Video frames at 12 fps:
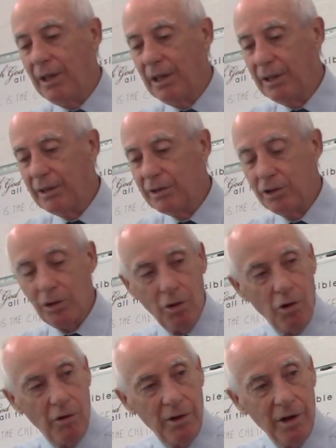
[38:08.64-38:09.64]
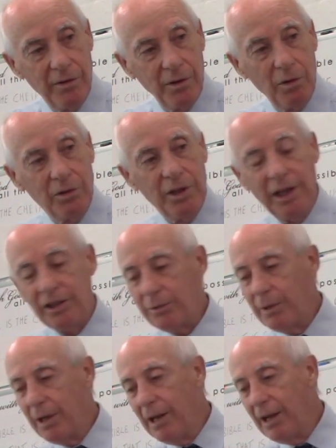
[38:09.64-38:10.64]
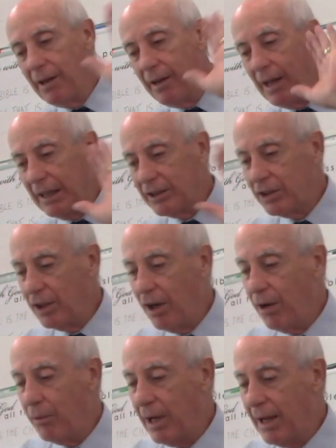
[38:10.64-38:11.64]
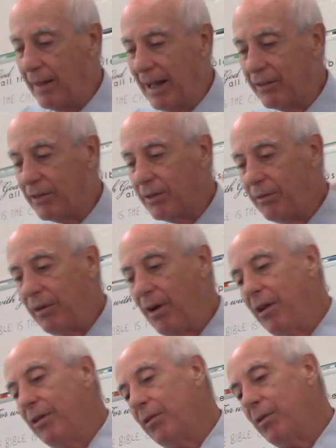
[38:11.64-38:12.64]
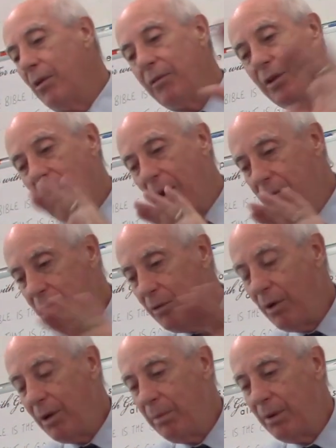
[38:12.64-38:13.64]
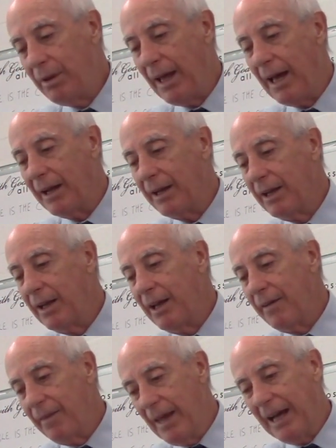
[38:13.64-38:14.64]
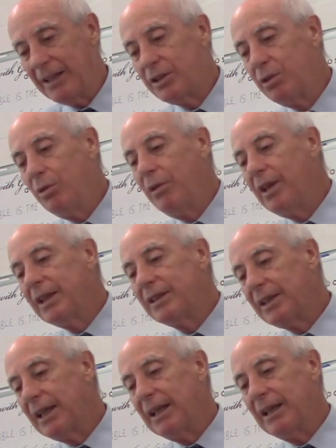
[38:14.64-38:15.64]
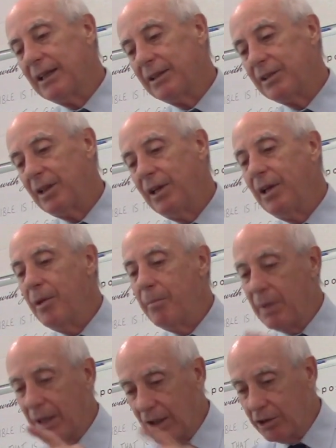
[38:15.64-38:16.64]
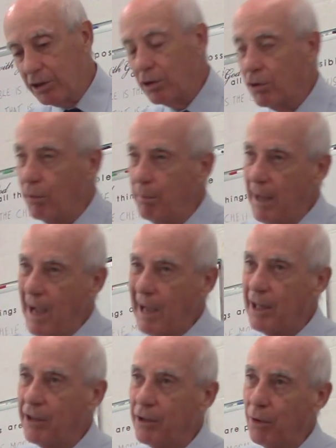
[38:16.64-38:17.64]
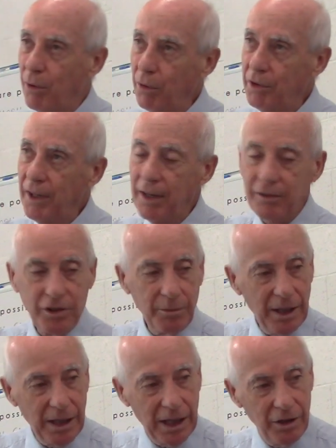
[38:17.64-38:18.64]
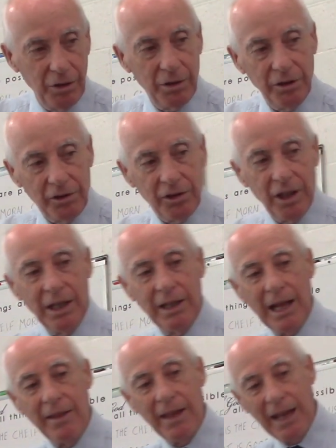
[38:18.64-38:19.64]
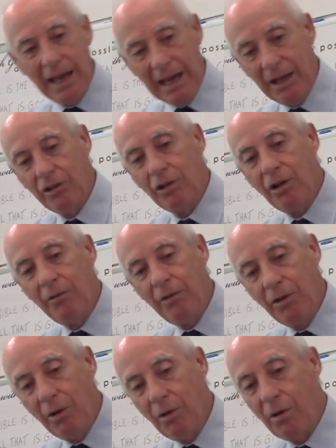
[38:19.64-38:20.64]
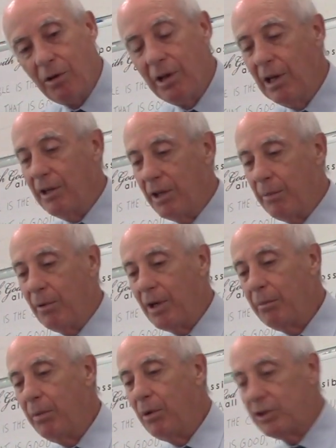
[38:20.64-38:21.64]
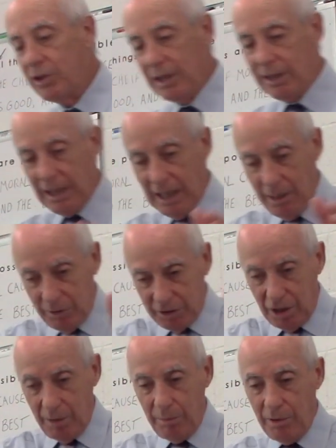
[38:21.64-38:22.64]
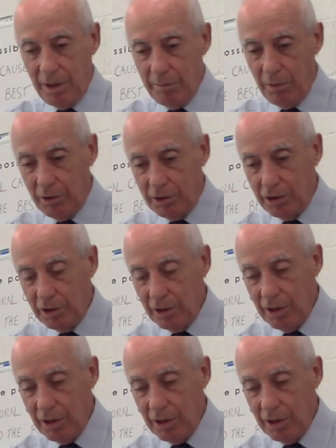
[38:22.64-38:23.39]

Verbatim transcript: is Jehovah of the Old Testament. That's Yahweh, that's the Father, however you want to put that. That's who this is. Because you can go back in your Old Testament and you can see that the angel of the Lord, the burning bush says, he was in the burning bush.